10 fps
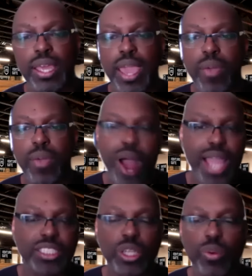and
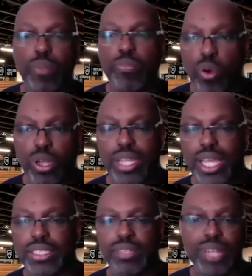why it's so important
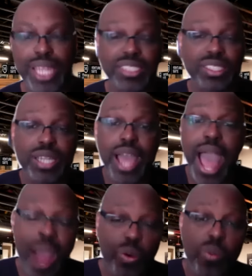as it relates to
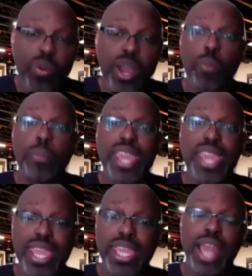our
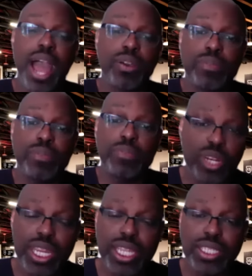well-being and our
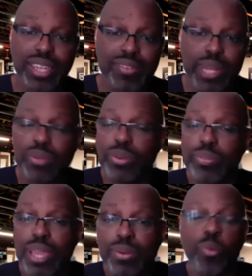communities and even able to
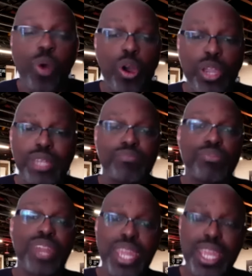be able to walk and
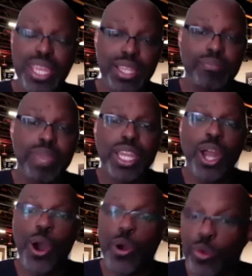breathe and make it
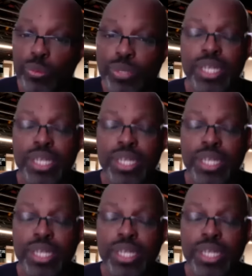home